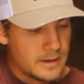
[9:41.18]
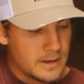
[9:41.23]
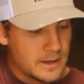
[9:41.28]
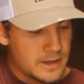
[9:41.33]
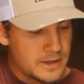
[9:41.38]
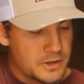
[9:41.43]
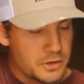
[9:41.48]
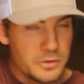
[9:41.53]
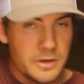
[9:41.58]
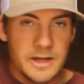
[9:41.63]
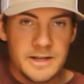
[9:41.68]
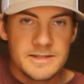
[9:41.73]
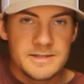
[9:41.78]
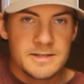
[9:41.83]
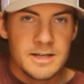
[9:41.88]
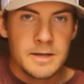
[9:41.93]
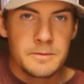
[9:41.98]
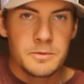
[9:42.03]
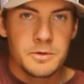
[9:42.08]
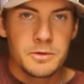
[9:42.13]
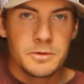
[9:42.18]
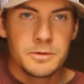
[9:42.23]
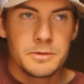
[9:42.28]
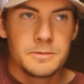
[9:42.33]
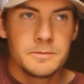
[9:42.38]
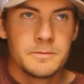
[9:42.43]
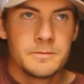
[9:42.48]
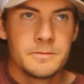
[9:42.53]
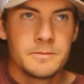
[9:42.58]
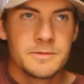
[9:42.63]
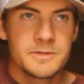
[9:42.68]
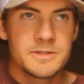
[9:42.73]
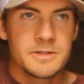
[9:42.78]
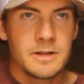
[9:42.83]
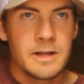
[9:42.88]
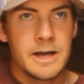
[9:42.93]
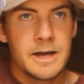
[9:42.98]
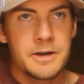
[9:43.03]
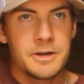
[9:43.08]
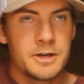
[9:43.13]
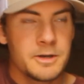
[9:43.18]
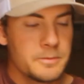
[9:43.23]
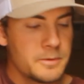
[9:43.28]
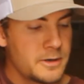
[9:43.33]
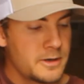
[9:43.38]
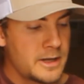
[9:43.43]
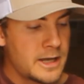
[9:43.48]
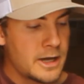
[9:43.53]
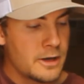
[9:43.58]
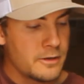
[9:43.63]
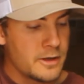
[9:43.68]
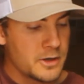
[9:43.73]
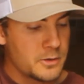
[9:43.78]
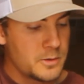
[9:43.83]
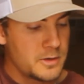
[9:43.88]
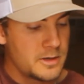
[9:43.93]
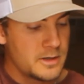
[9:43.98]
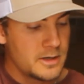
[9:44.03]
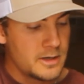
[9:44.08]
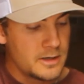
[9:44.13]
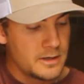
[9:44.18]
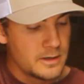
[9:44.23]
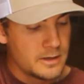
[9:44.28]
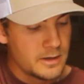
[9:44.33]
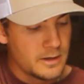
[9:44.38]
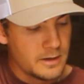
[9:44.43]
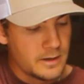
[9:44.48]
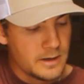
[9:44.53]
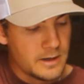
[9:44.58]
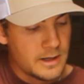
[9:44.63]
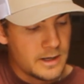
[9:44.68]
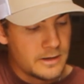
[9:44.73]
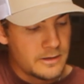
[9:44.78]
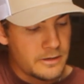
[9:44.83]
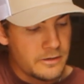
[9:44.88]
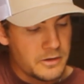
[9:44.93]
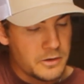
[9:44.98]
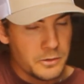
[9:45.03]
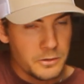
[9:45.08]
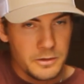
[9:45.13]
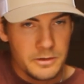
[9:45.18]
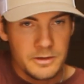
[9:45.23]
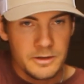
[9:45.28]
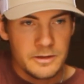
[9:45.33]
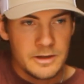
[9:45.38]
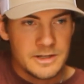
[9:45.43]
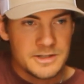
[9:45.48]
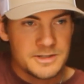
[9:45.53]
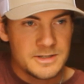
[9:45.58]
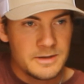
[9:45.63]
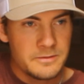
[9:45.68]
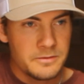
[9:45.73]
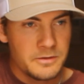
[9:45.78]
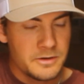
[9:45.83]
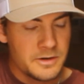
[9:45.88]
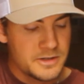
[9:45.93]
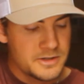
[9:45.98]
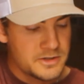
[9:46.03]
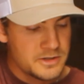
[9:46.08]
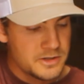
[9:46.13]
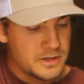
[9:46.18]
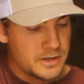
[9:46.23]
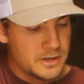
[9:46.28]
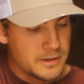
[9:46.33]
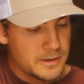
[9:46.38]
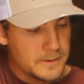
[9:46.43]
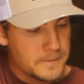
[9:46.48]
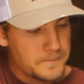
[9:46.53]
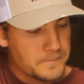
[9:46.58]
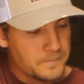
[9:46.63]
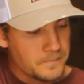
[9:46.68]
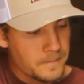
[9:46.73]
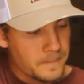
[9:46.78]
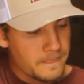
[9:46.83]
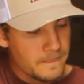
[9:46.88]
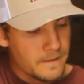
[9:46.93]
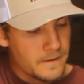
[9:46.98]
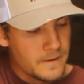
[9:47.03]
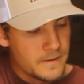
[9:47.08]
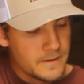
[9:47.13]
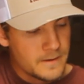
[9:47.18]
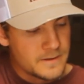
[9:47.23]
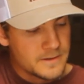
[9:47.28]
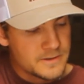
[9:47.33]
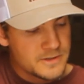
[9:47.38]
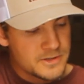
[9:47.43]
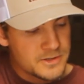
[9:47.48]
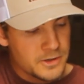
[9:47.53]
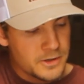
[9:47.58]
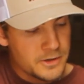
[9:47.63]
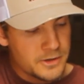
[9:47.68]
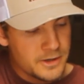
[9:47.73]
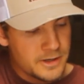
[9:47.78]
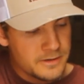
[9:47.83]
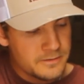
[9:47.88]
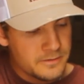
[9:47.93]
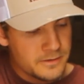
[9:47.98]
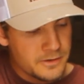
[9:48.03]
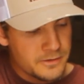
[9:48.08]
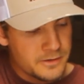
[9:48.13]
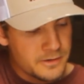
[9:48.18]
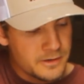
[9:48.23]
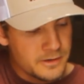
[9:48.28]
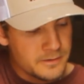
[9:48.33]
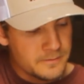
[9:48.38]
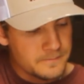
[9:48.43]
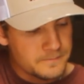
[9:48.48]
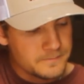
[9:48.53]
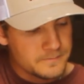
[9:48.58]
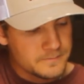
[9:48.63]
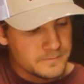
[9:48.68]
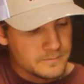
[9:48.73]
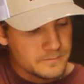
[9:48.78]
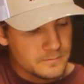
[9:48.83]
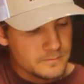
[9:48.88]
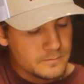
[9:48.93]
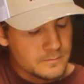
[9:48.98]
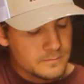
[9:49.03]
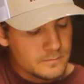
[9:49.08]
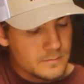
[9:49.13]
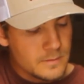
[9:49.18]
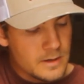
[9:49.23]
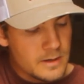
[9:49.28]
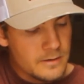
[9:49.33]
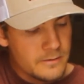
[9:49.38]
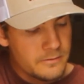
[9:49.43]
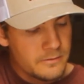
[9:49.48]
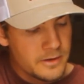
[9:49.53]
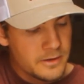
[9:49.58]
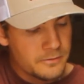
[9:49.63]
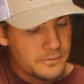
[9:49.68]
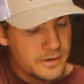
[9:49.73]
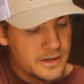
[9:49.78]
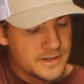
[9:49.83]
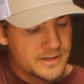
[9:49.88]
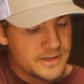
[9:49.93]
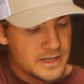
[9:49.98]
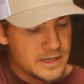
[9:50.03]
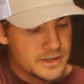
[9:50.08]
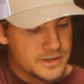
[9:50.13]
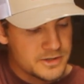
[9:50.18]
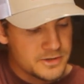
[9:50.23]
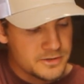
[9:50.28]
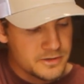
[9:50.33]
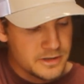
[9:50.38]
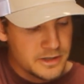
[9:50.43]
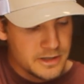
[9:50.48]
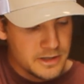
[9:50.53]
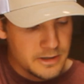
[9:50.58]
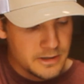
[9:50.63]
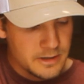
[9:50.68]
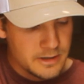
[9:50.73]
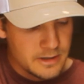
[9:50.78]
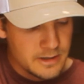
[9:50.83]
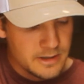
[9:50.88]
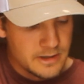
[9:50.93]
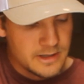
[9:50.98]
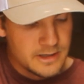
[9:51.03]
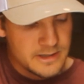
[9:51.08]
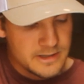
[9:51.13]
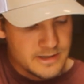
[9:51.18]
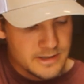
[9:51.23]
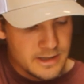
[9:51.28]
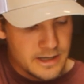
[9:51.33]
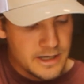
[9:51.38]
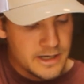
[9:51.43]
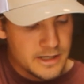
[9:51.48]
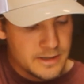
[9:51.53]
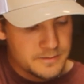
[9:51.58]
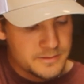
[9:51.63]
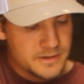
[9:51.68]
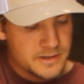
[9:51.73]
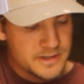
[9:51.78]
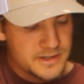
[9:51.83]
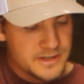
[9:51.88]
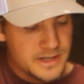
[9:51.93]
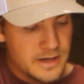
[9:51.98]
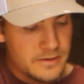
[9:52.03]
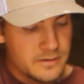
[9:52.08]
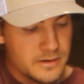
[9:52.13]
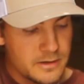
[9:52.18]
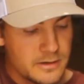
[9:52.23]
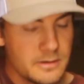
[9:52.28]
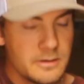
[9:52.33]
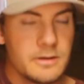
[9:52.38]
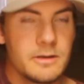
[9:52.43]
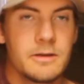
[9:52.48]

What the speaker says: and do that same little slide up and down like we did. And the only thing that's different is you're gonna start off on the 5th fret, 2nd string, slide up to 7,